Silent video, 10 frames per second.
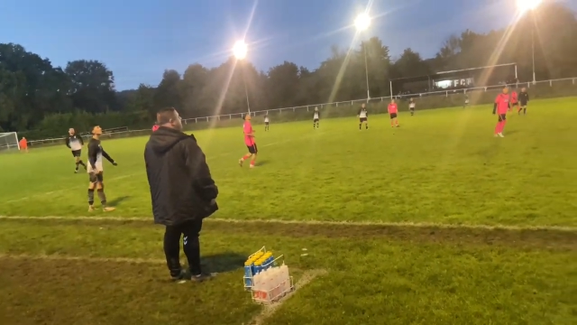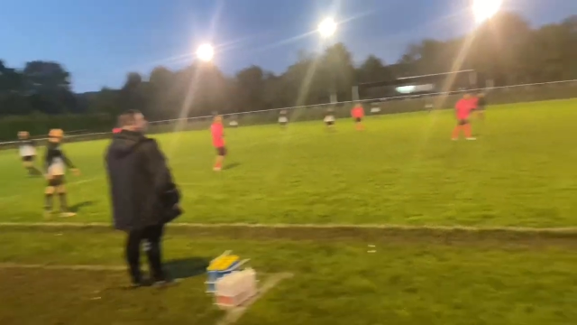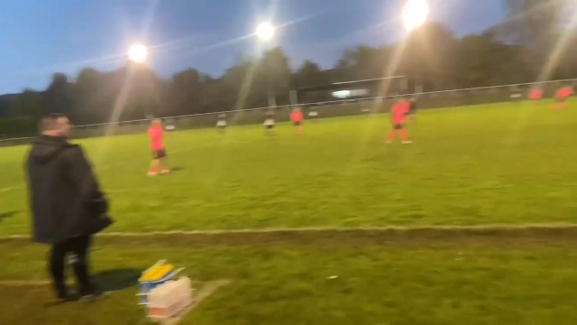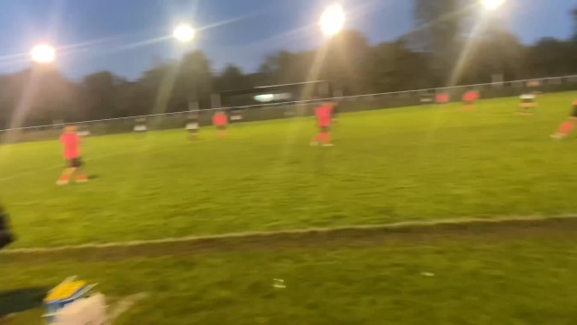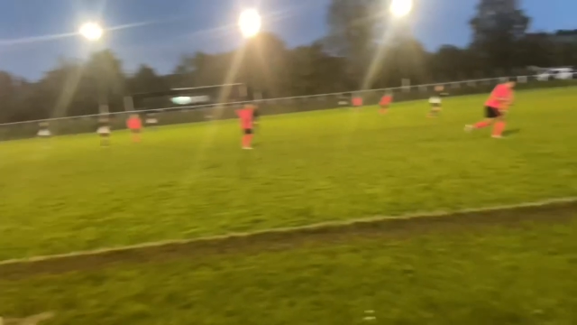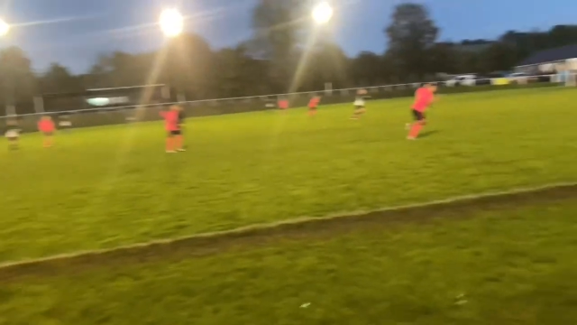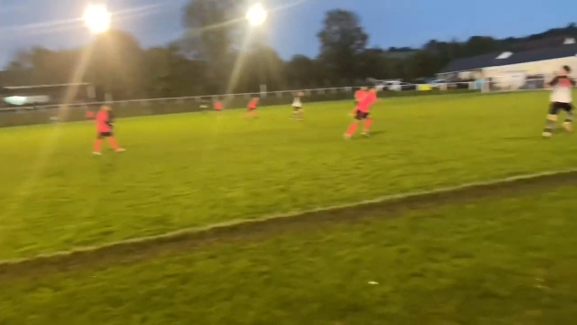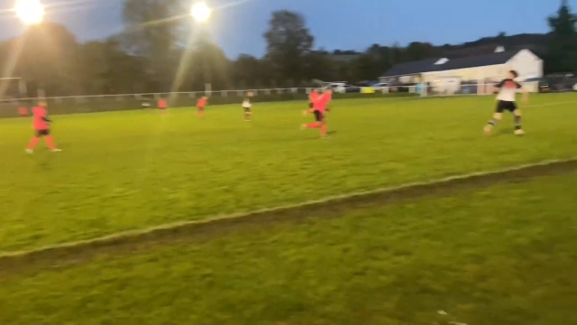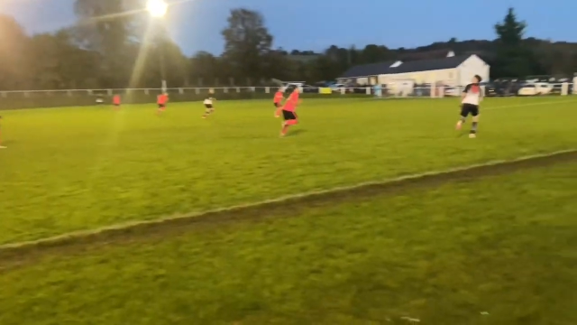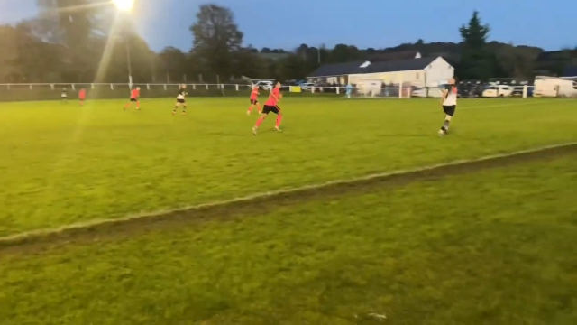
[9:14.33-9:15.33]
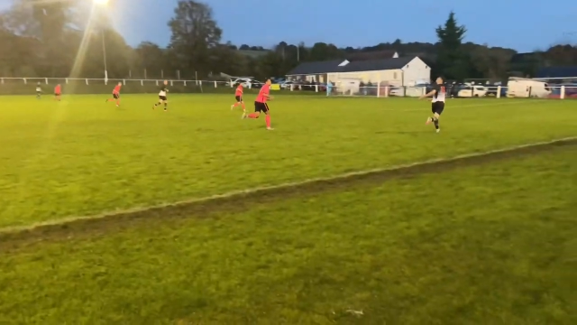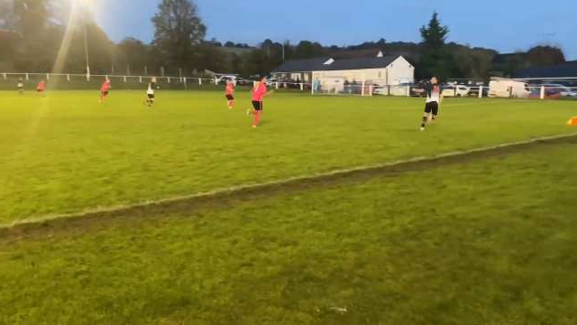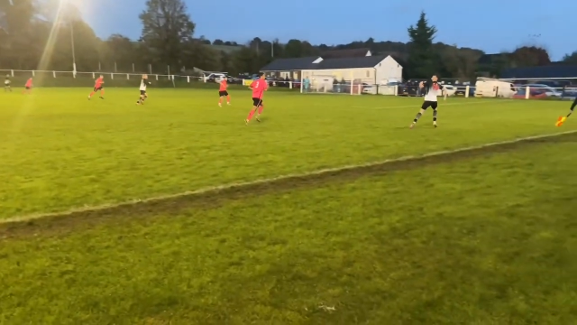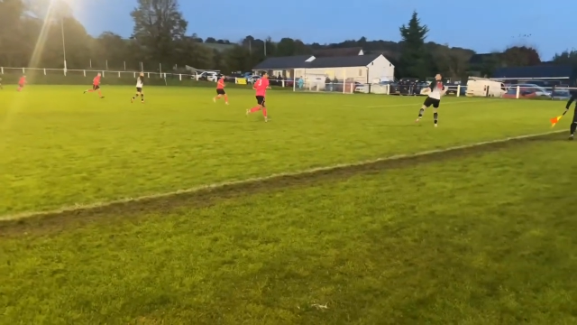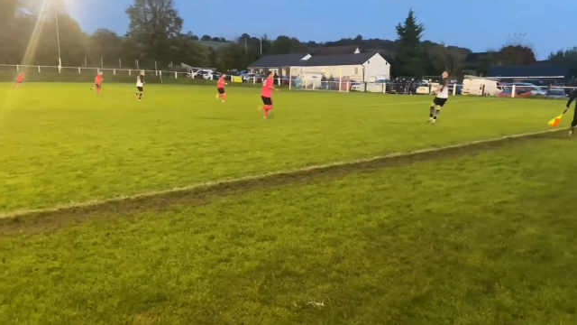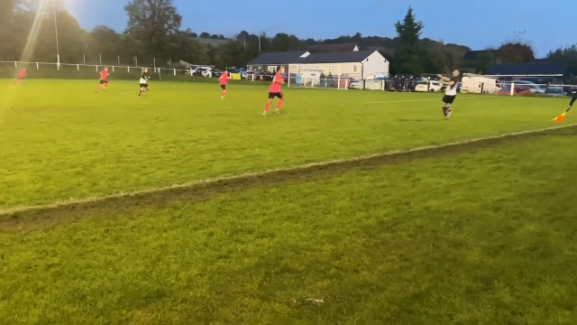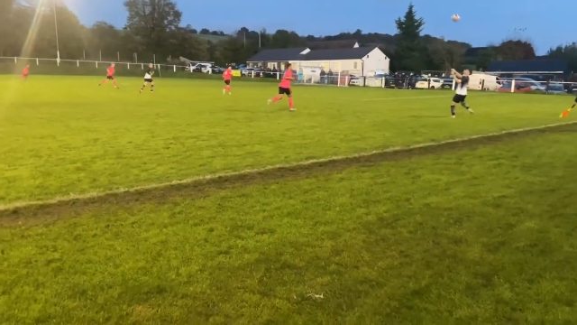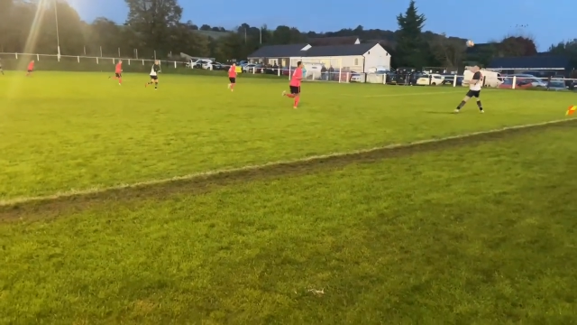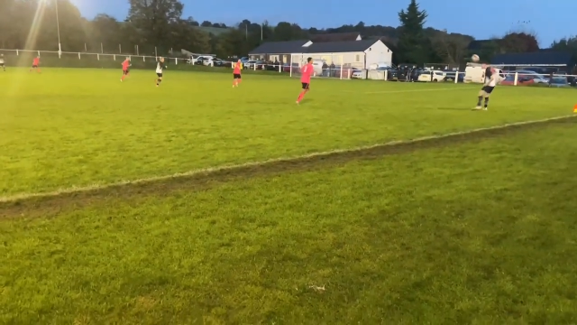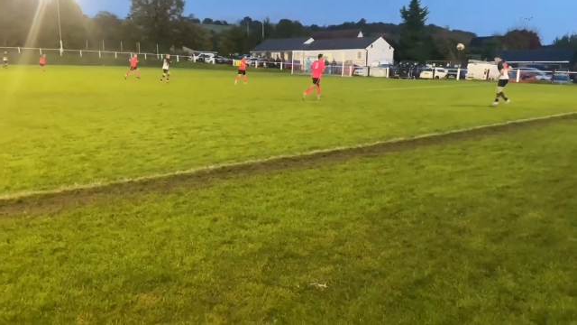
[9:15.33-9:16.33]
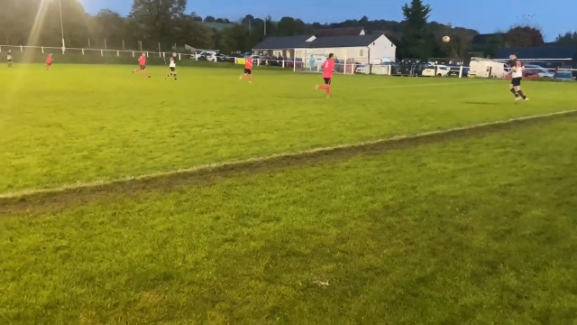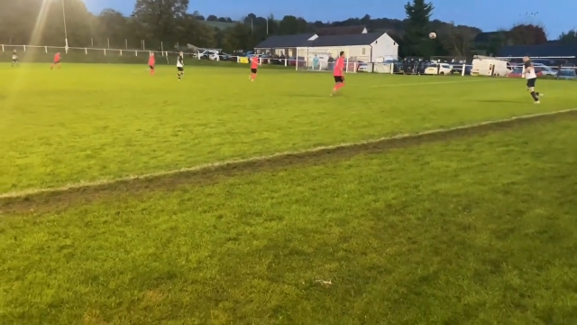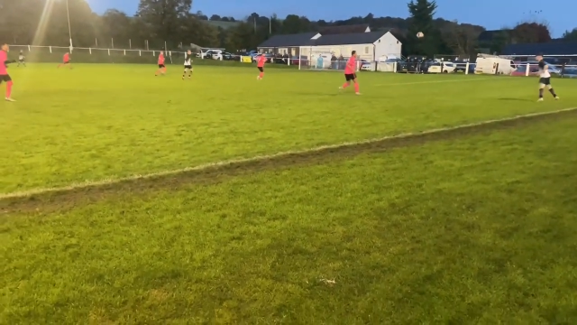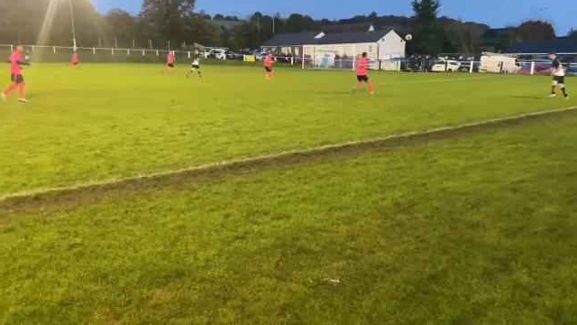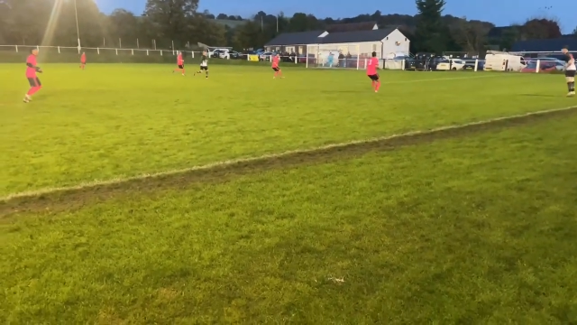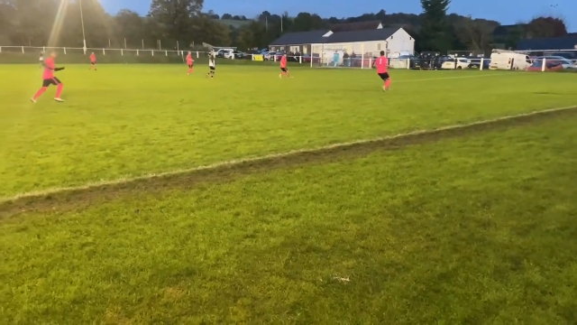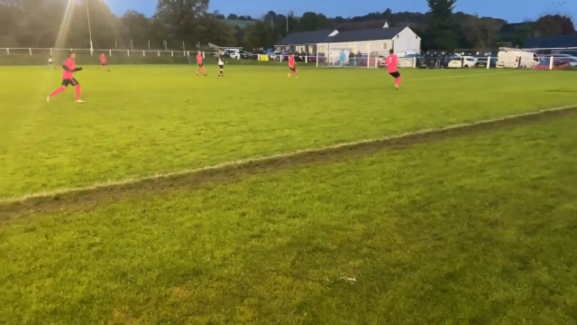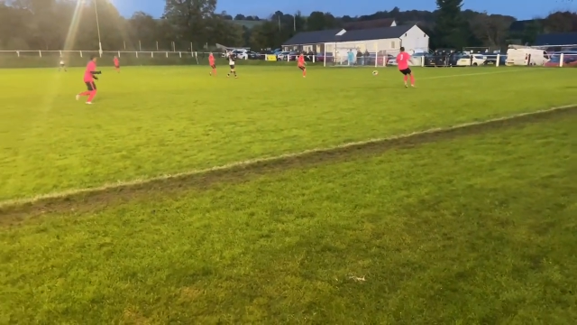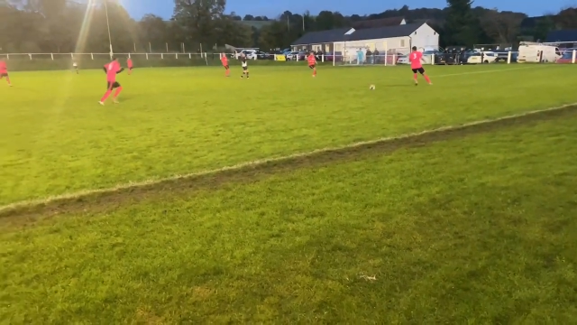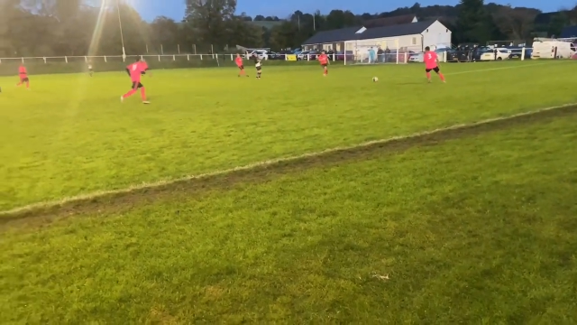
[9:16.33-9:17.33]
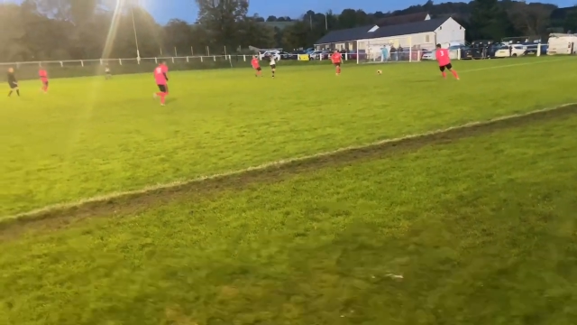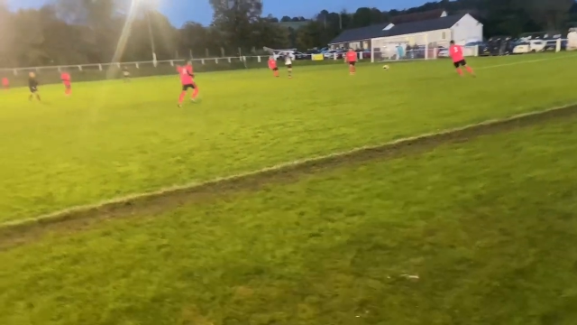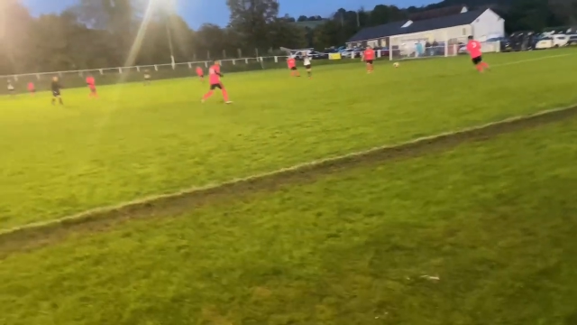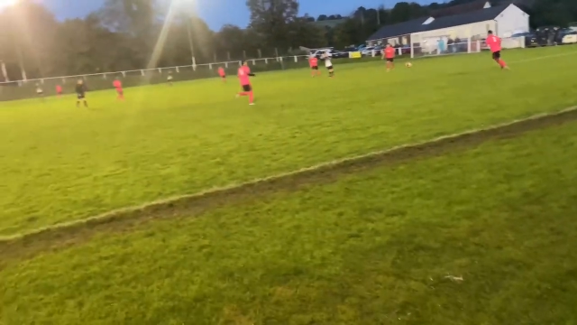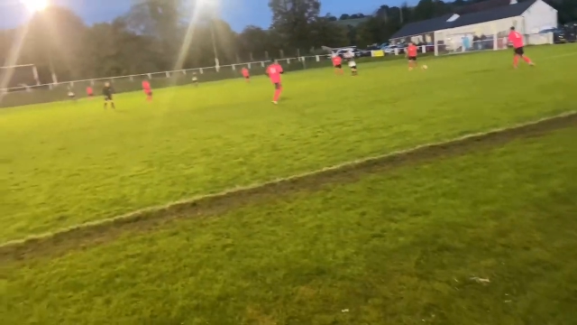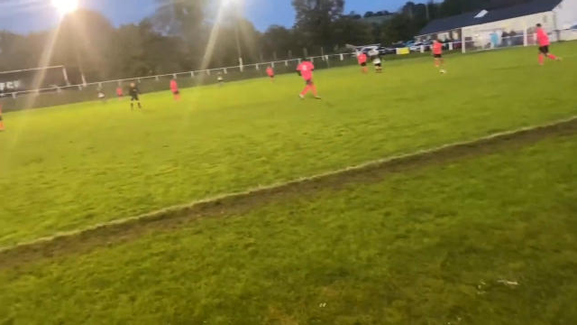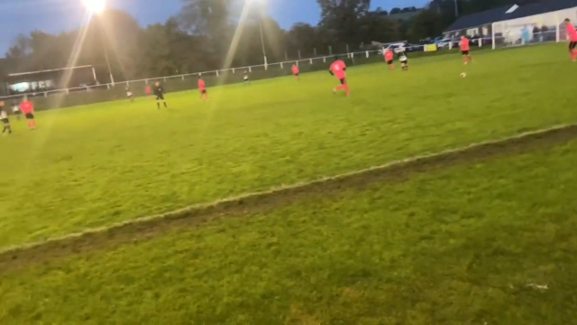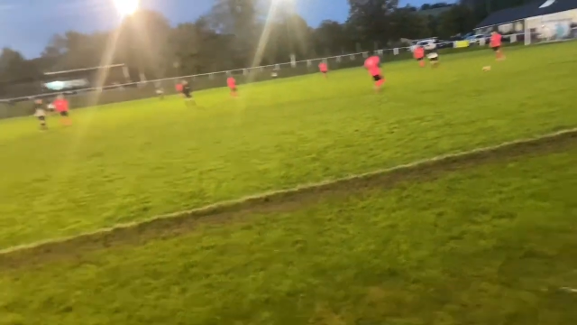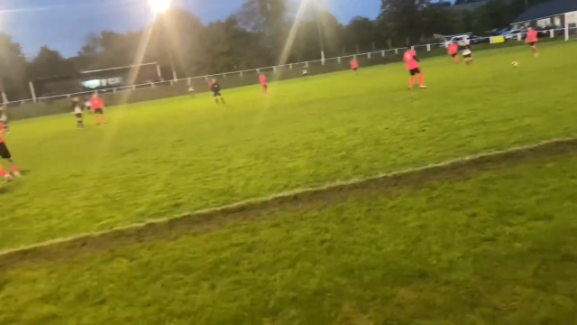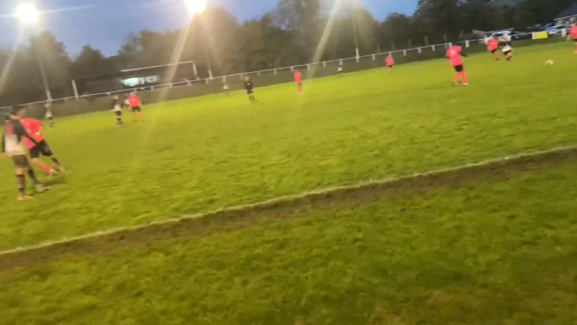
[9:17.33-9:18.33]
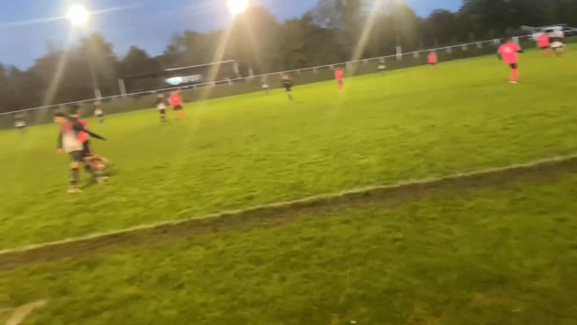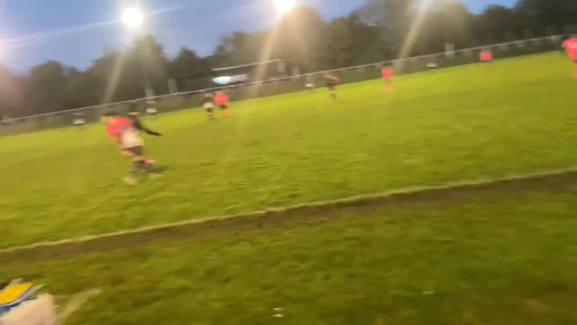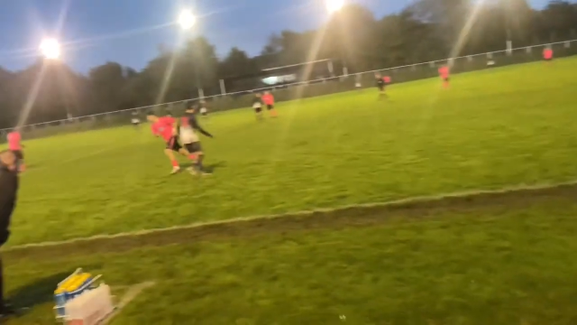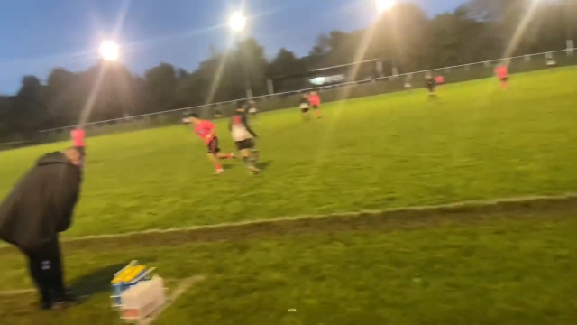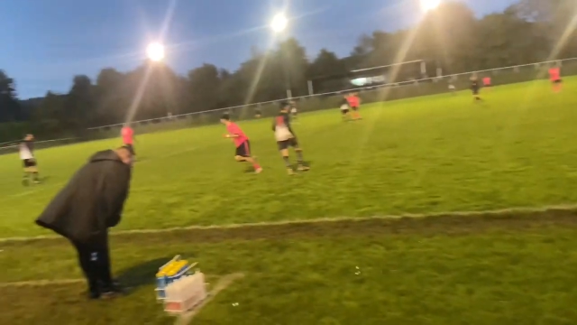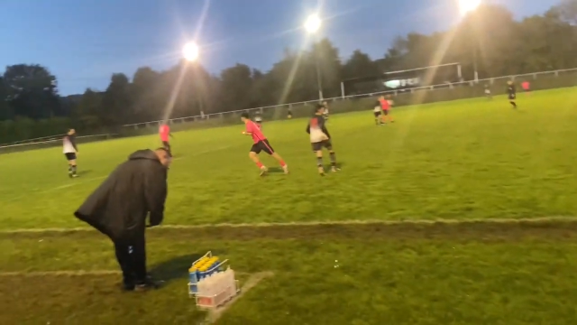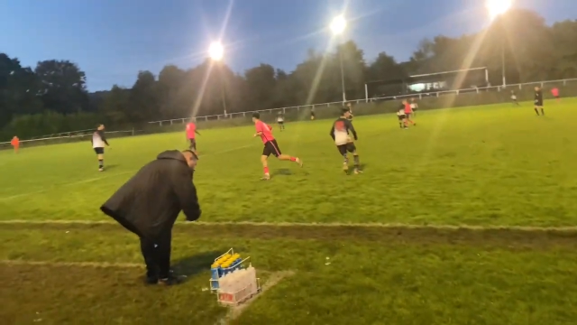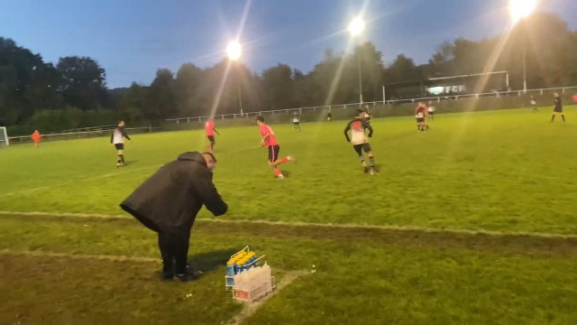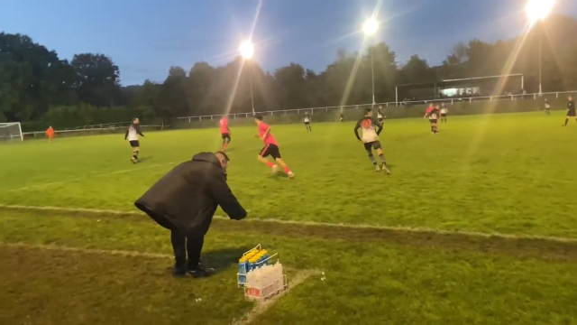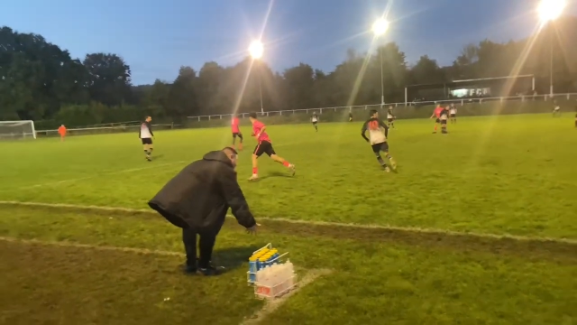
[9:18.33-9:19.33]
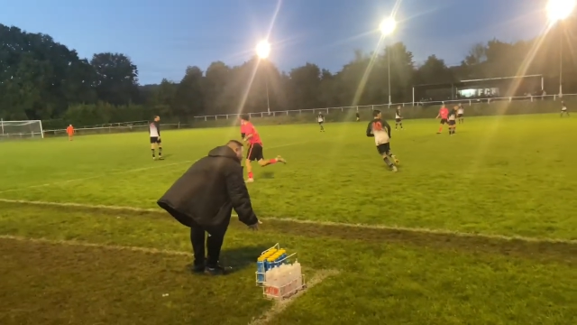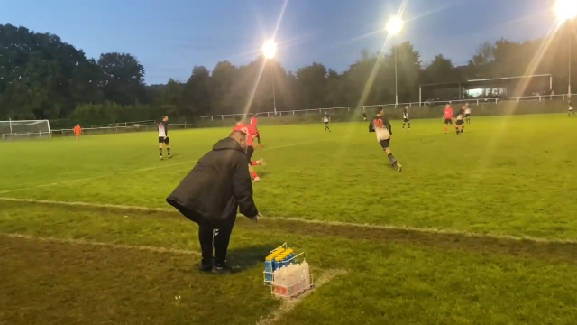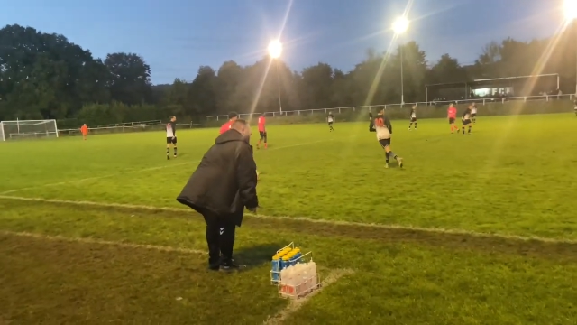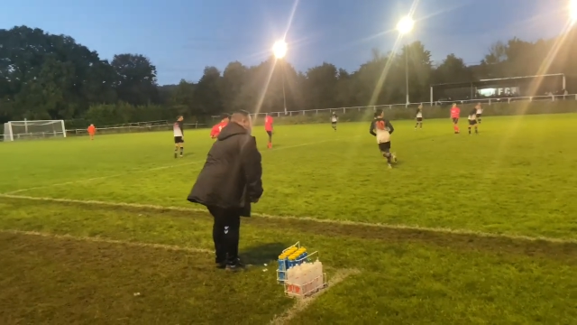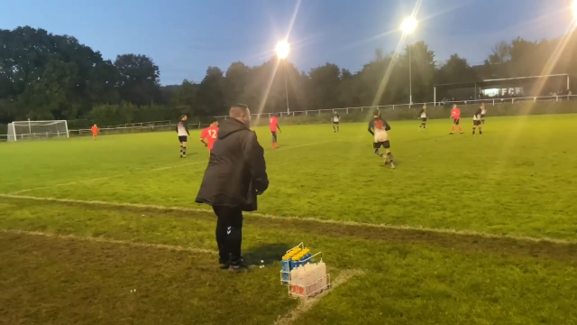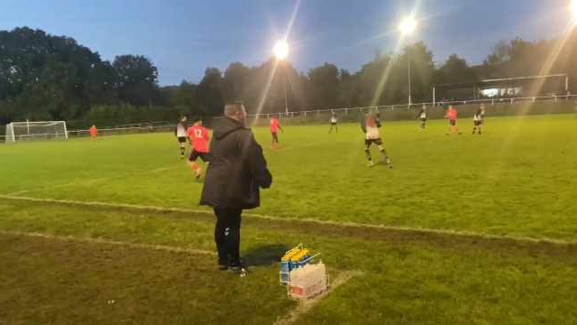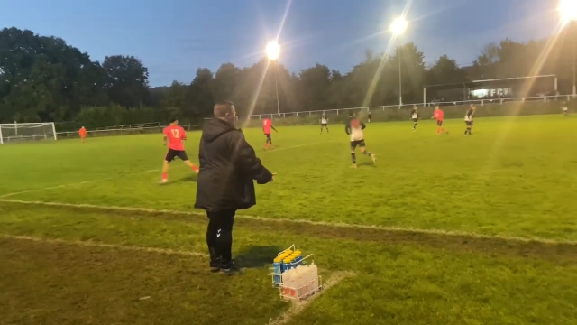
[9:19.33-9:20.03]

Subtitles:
Nobody's mouth can be seen.